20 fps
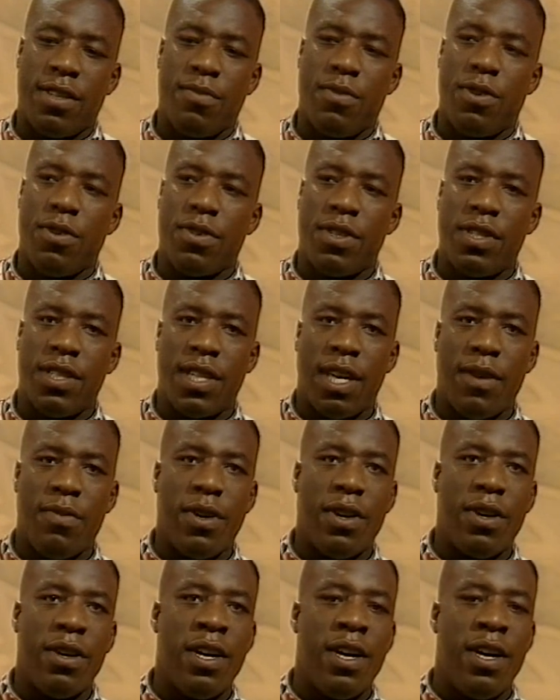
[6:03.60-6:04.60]
to the world and say,
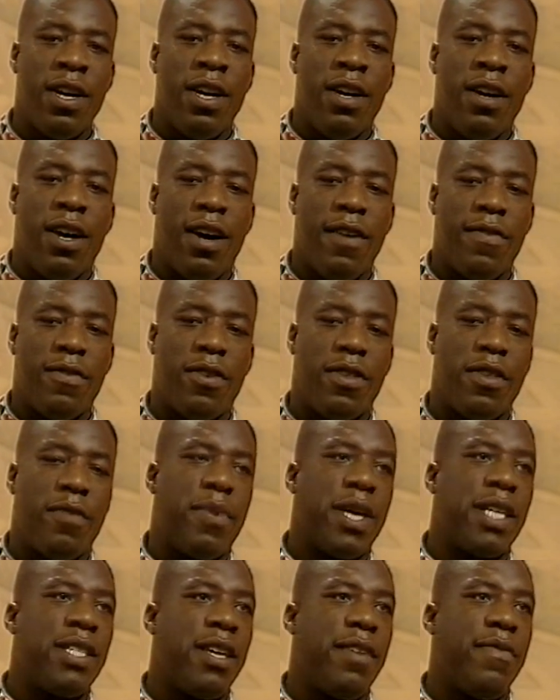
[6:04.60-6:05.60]
well, I've got the
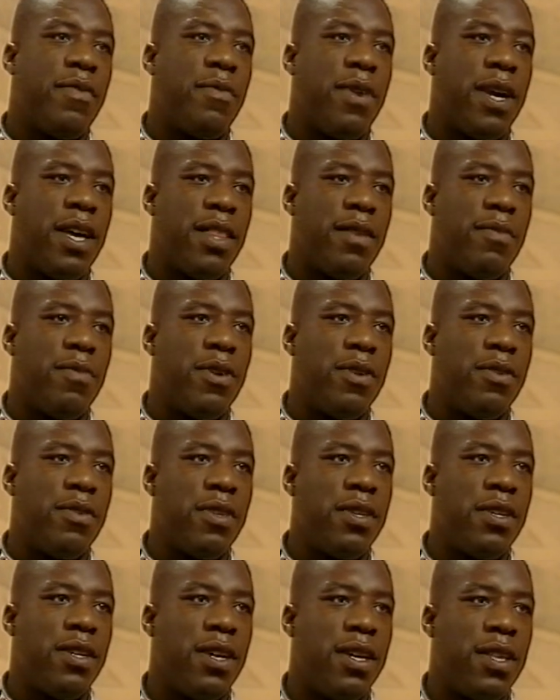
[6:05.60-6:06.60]
best heavyweight in the
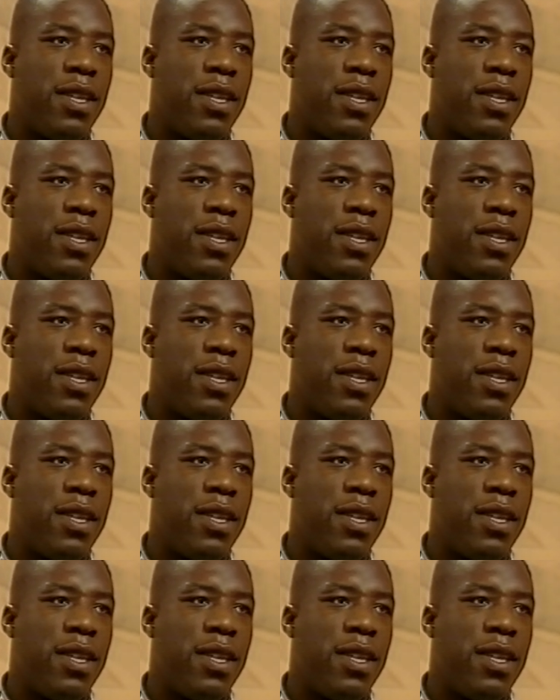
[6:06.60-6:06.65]
world,